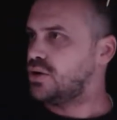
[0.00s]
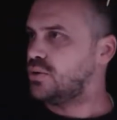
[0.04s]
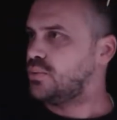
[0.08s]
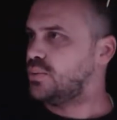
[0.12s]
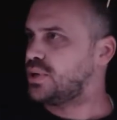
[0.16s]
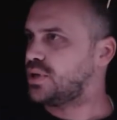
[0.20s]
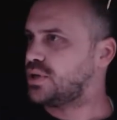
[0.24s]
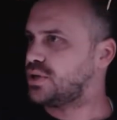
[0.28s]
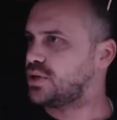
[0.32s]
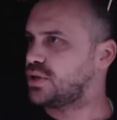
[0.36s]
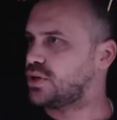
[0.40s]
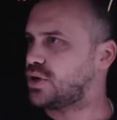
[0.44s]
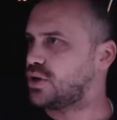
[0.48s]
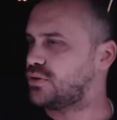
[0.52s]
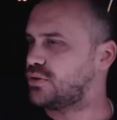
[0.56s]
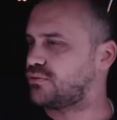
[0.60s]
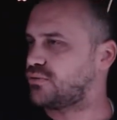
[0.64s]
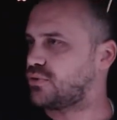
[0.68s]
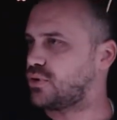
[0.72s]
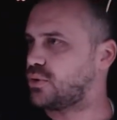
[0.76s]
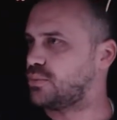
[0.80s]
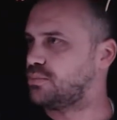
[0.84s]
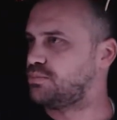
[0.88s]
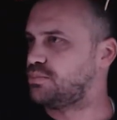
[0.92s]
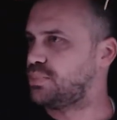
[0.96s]
We're going to go
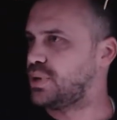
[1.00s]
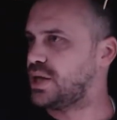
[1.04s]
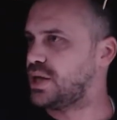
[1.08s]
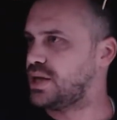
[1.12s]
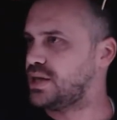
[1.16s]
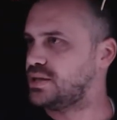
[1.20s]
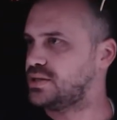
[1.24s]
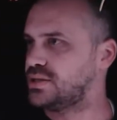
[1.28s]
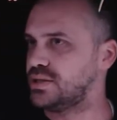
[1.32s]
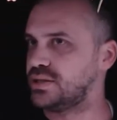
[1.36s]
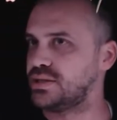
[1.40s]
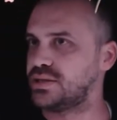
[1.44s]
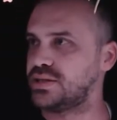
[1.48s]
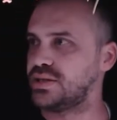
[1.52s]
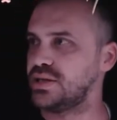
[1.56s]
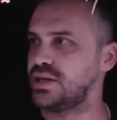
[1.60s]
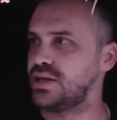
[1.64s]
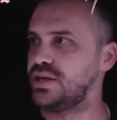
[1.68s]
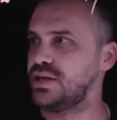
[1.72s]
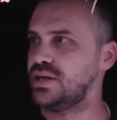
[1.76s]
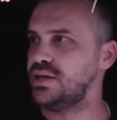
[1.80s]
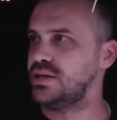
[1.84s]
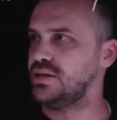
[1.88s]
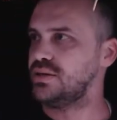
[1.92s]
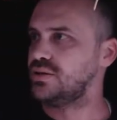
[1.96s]
from P to
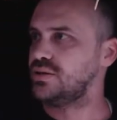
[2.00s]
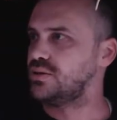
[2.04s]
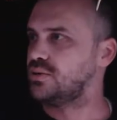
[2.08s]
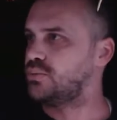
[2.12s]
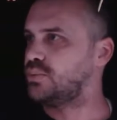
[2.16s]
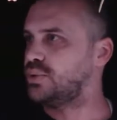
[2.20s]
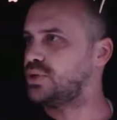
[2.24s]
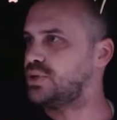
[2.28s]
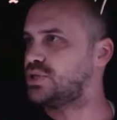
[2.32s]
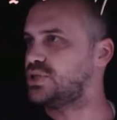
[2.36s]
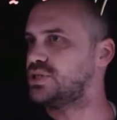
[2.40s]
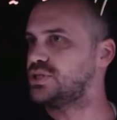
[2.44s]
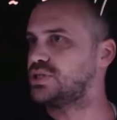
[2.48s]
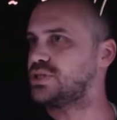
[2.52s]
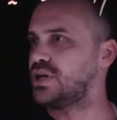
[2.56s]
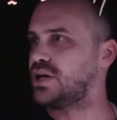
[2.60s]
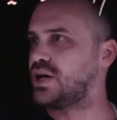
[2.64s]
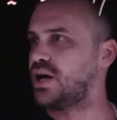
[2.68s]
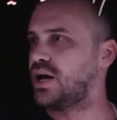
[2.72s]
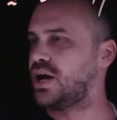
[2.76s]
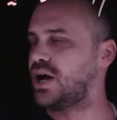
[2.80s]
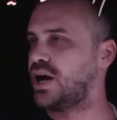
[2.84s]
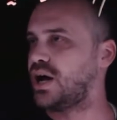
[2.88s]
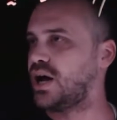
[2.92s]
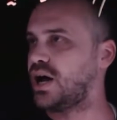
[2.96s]
D, which is
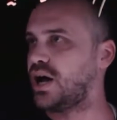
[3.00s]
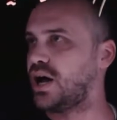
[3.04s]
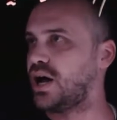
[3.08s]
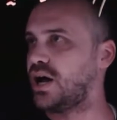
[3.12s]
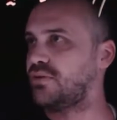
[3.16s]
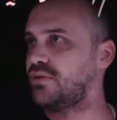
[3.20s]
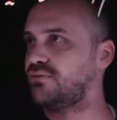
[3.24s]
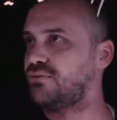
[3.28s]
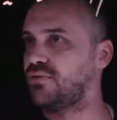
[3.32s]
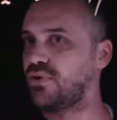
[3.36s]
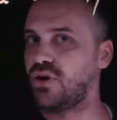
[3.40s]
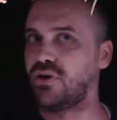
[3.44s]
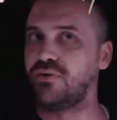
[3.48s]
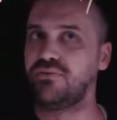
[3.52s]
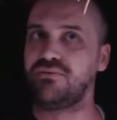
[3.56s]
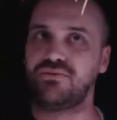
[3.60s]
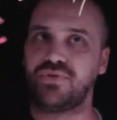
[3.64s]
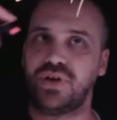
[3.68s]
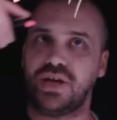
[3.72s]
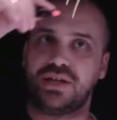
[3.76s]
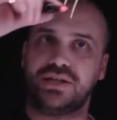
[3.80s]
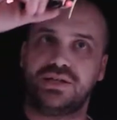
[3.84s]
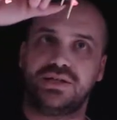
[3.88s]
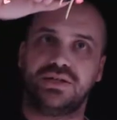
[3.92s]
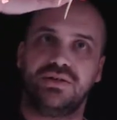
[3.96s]
half of
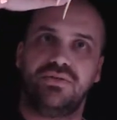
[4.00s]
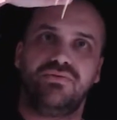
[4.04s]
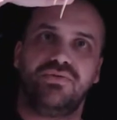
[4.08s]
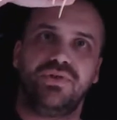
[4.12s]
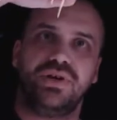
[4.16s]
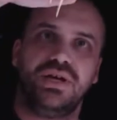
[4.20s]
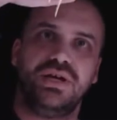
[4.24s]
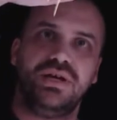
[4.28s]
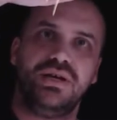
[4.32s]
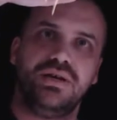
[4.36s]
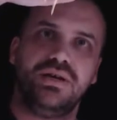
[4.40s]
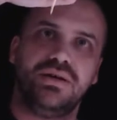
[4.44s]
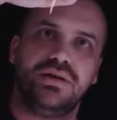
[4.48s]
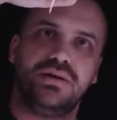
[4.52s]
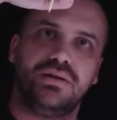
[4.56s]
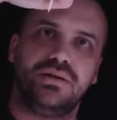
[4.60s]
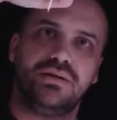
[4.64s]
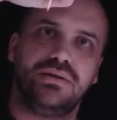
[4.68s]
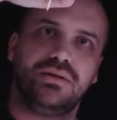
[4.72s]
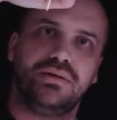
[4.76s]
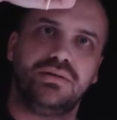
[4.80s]
vector V.